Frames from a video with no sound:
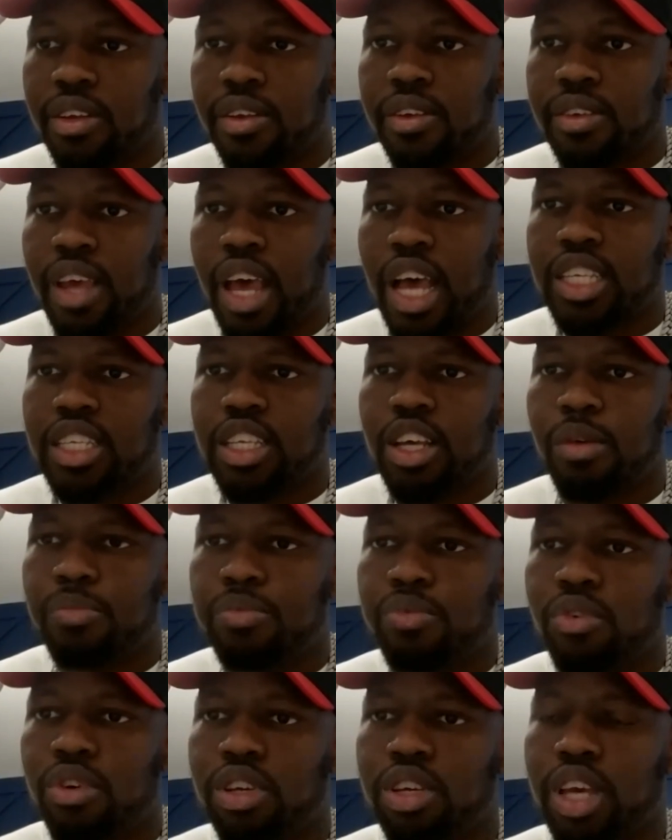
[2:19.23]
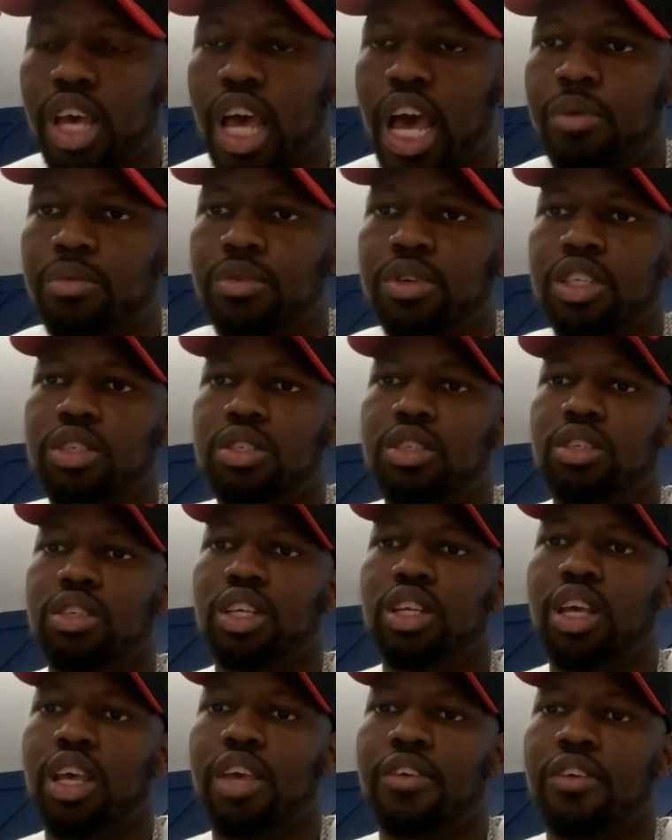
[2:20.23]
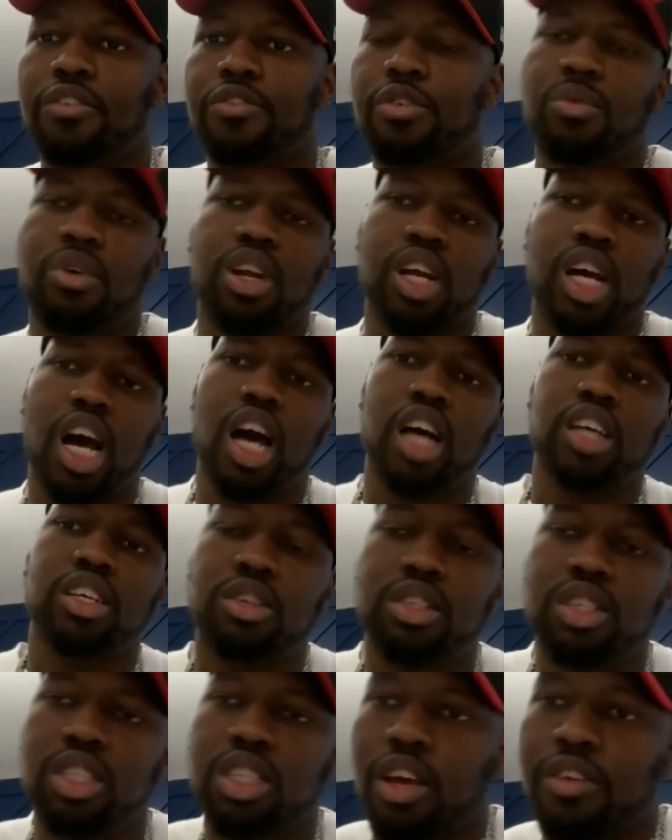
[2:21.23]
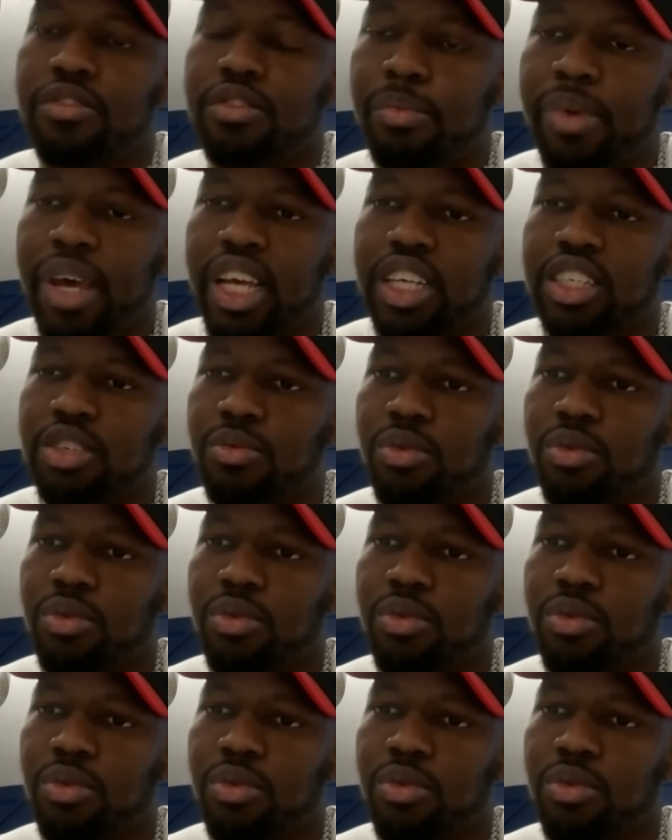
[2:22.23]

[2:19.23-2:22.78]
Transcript: Yeah, at some point, I was, if you want to call yourself the best,